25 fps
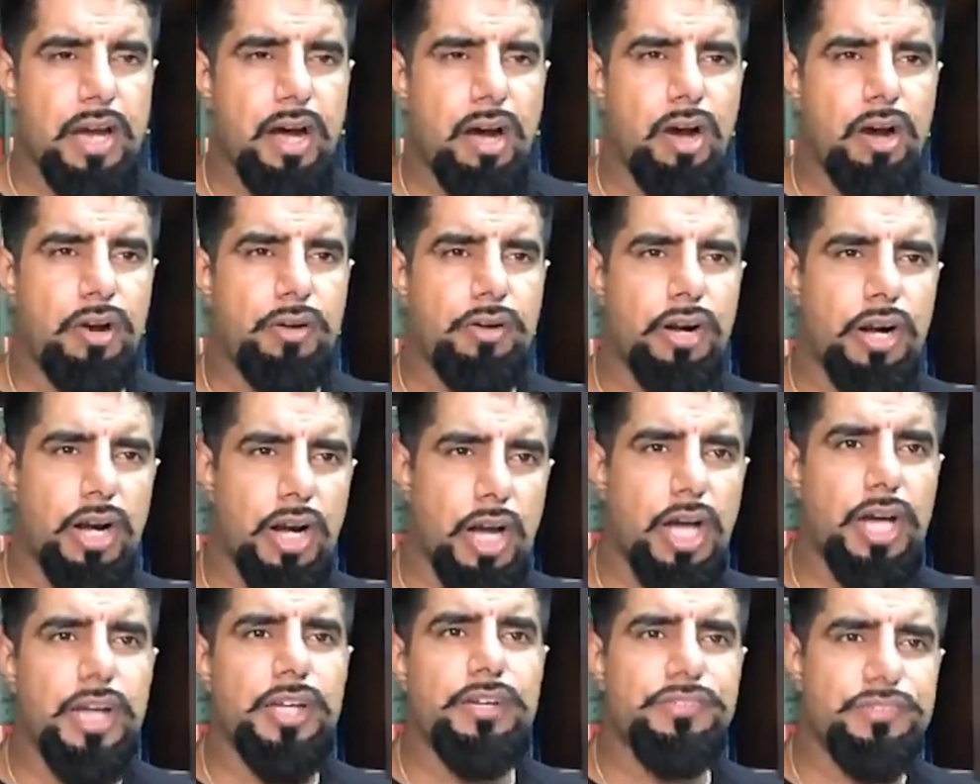are
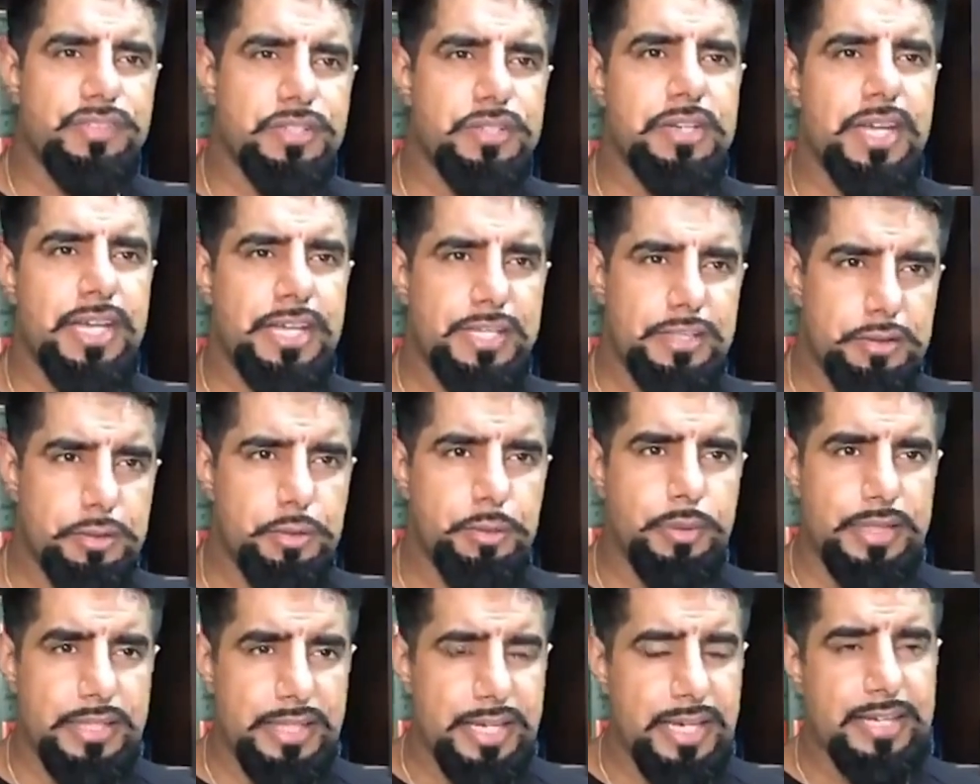alive today
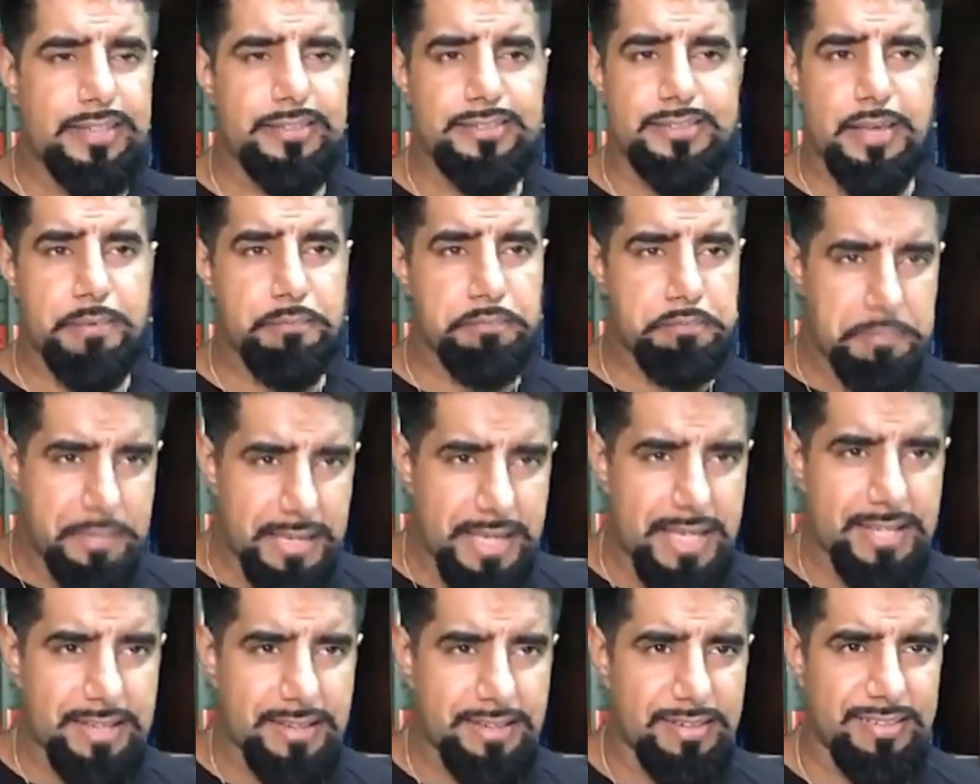doing it except
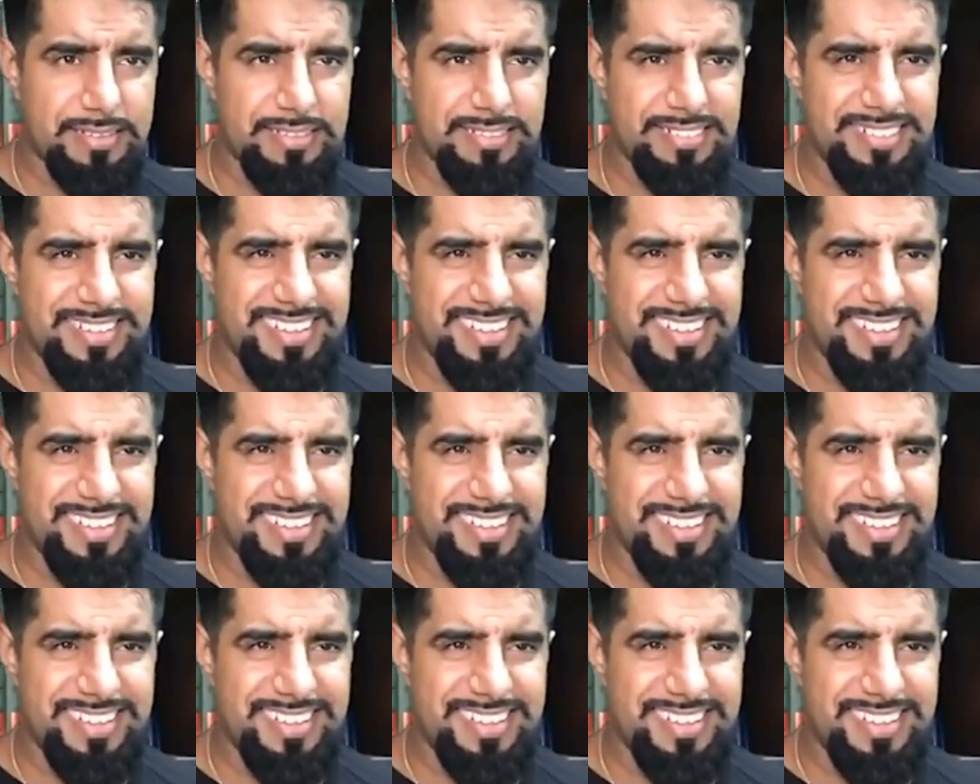me.